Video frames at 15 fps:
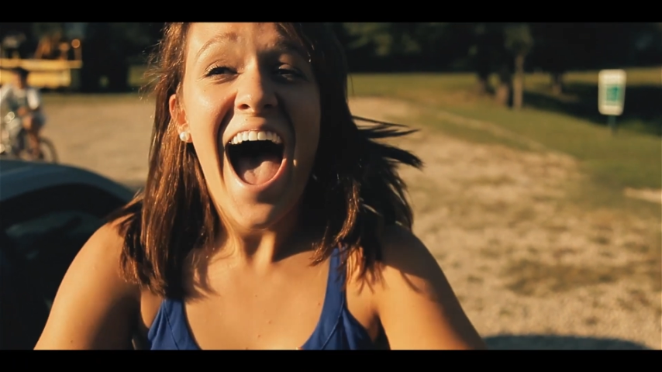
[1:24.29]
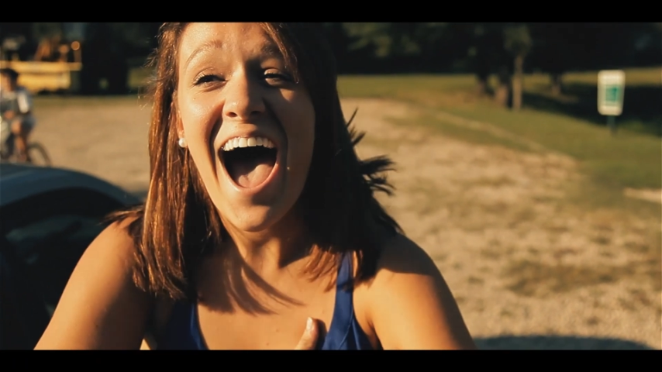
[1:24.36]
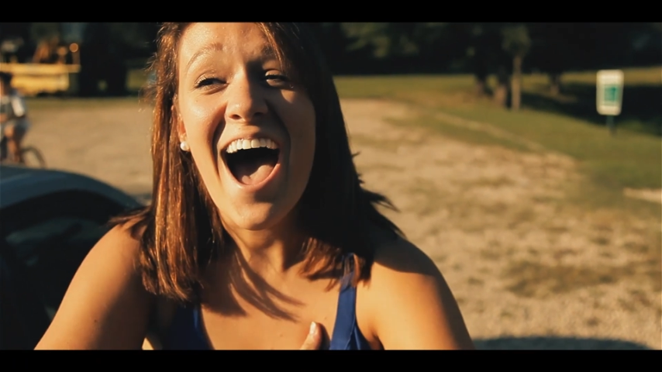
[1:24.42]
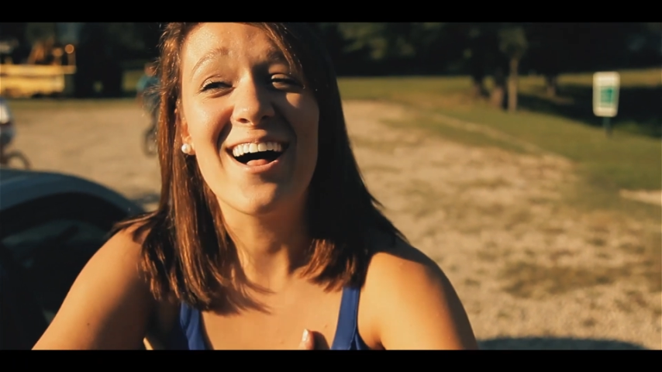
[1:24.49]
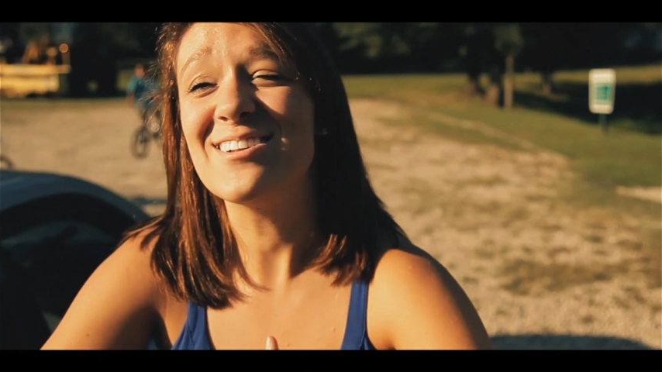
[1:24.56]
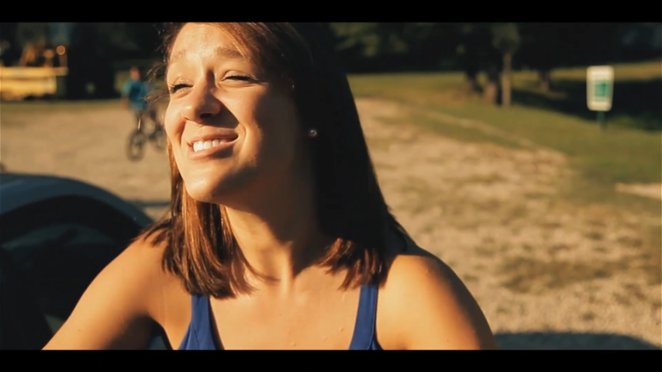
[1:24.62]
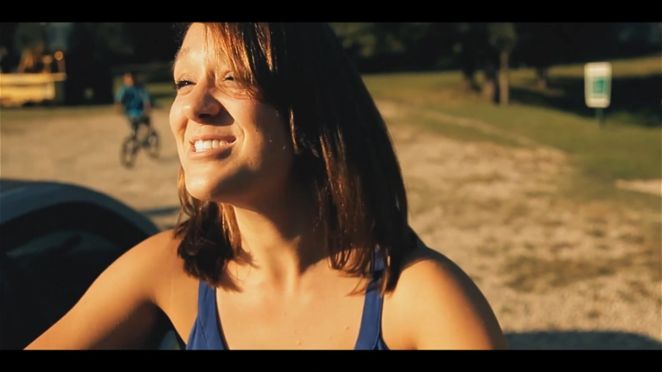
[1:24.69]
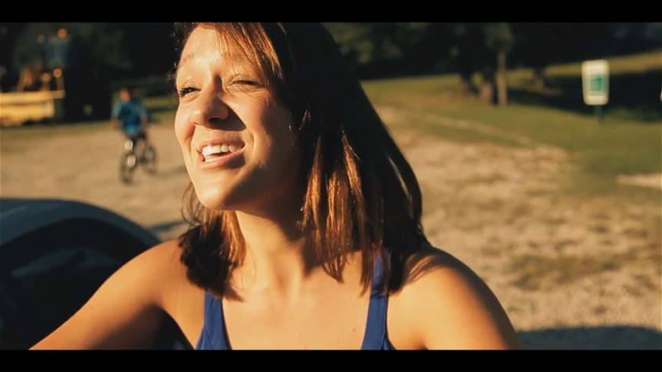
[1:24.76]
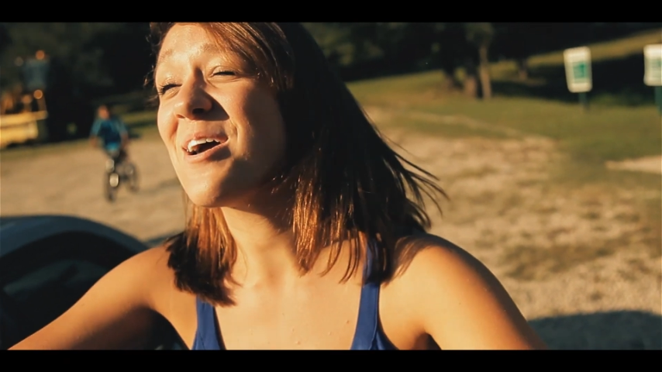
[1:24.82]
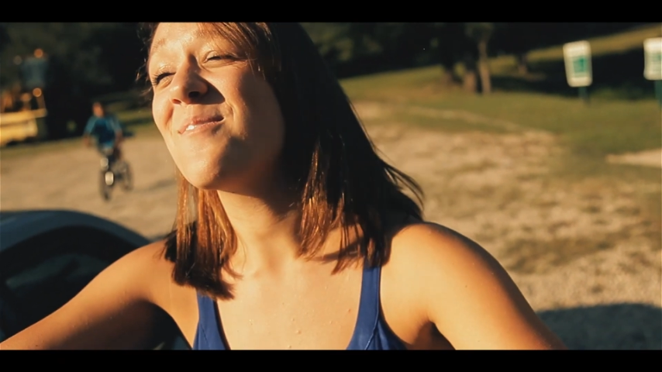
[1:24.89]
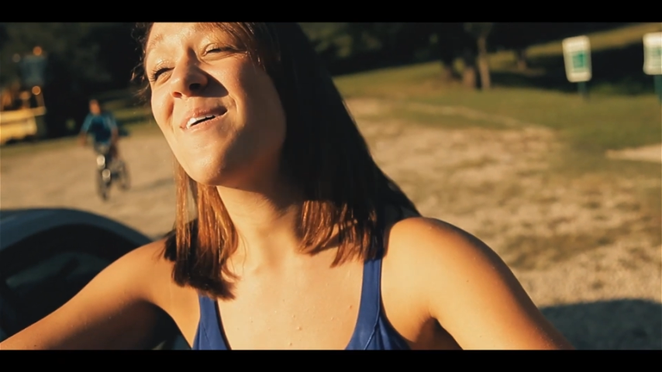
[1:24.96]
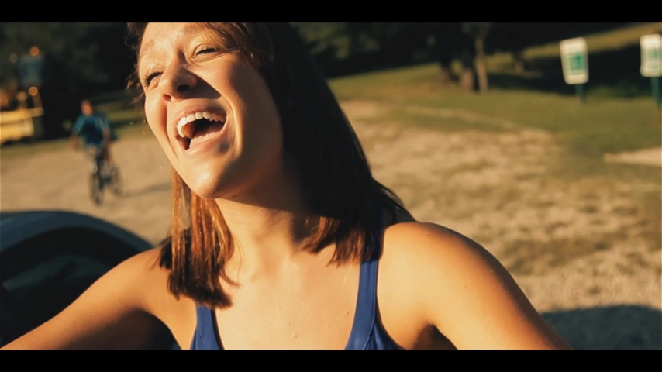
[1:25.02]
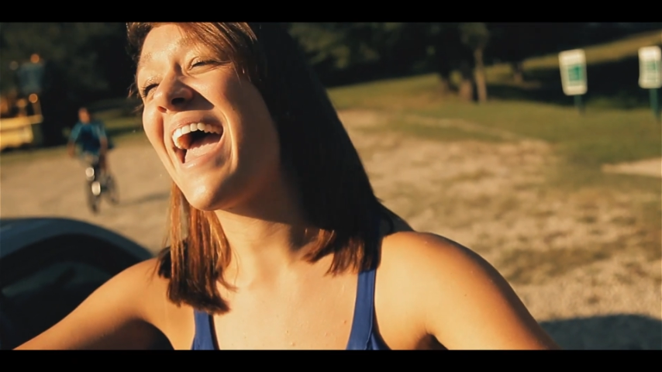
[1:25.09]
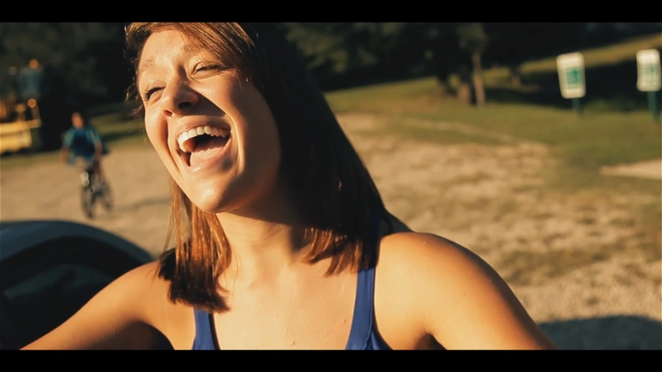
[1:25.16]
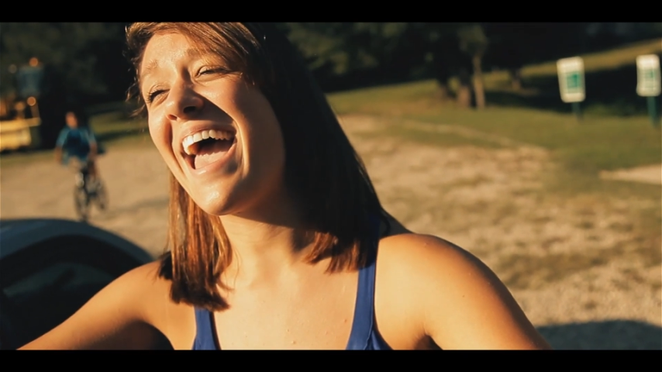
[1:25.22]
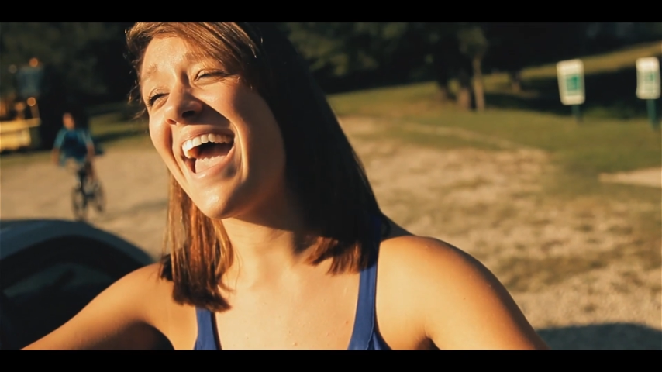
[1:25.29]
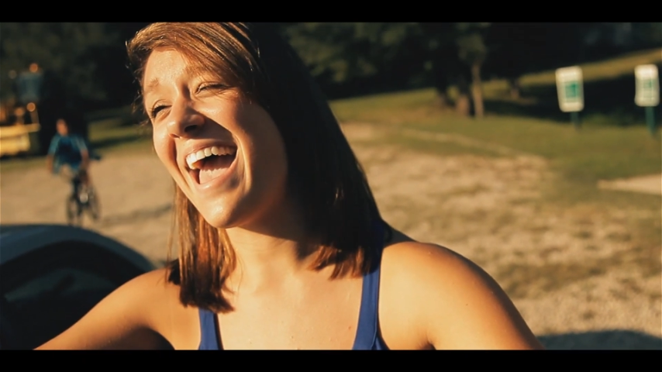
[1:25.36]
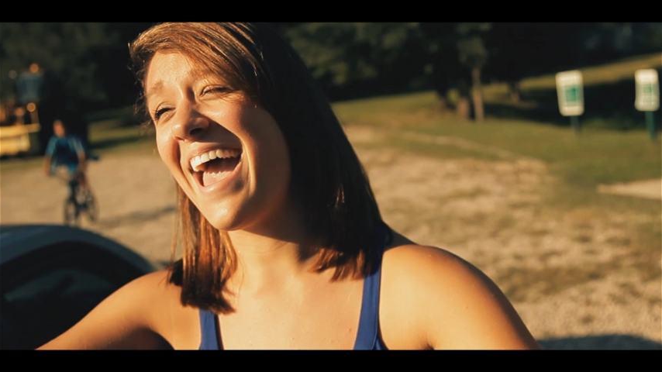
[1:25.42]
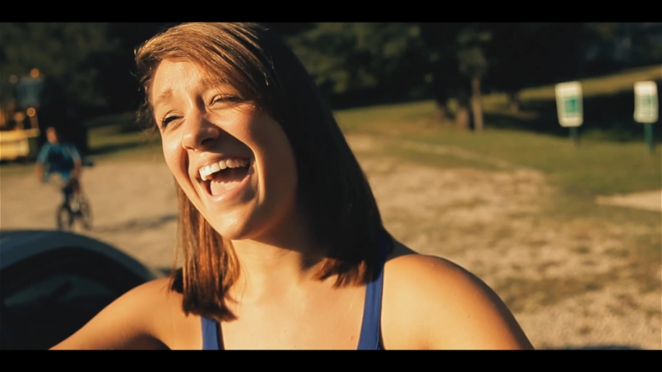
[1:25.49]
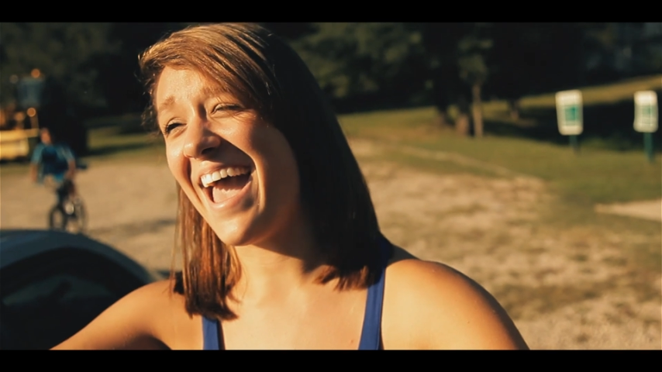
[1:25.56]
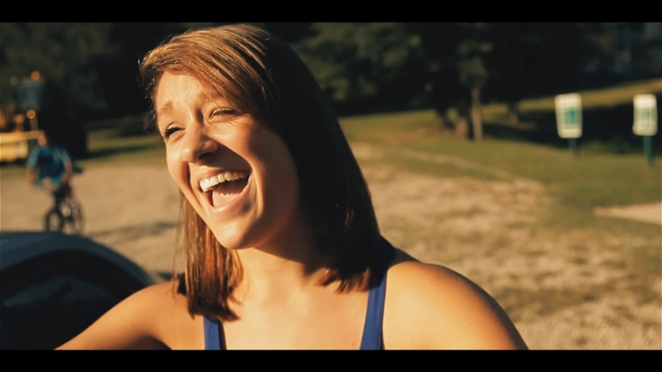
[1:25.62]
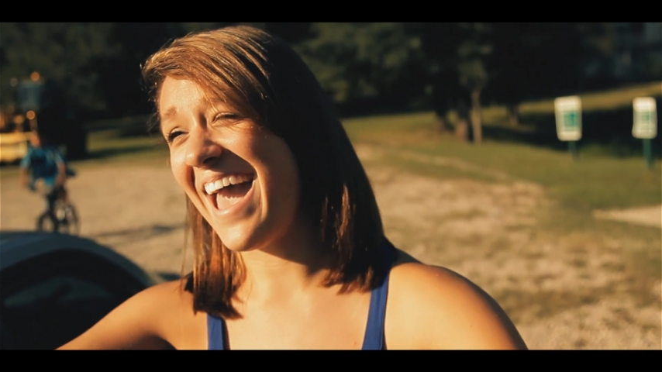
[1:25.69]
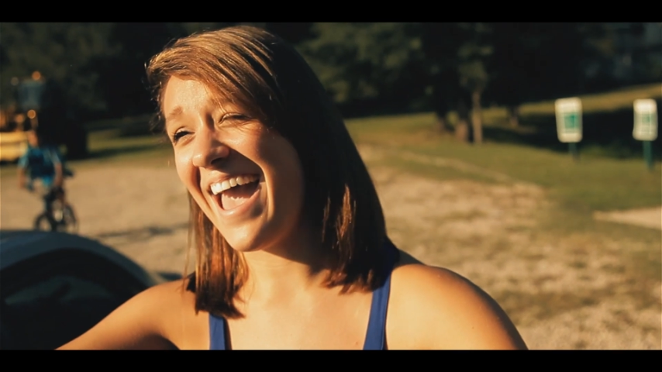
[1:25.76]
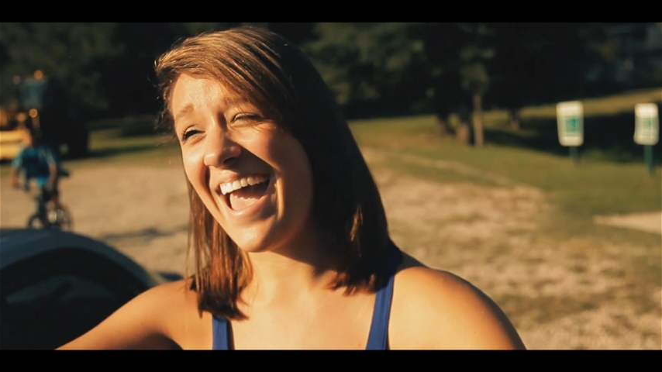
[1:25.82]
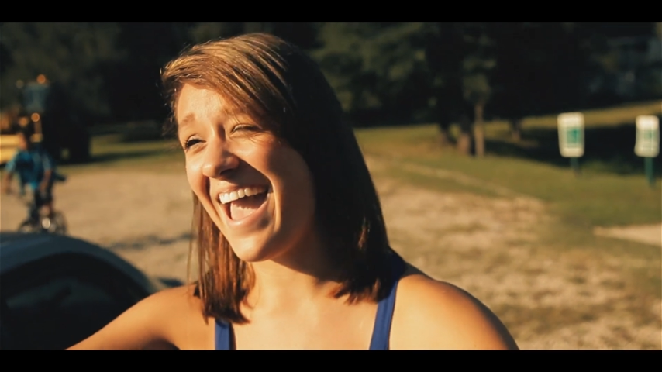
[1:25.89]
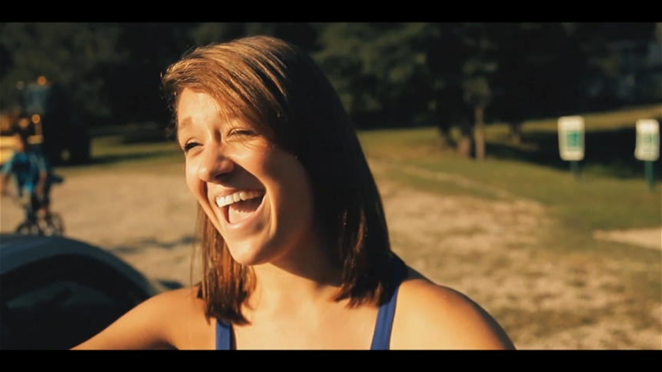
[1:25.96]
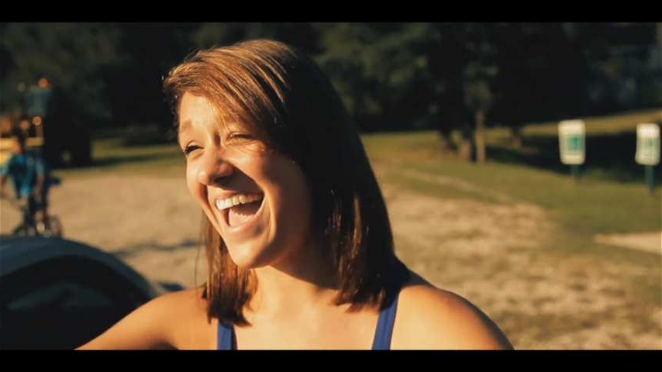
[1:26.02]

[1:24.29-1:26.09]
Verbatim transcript: I'll do it.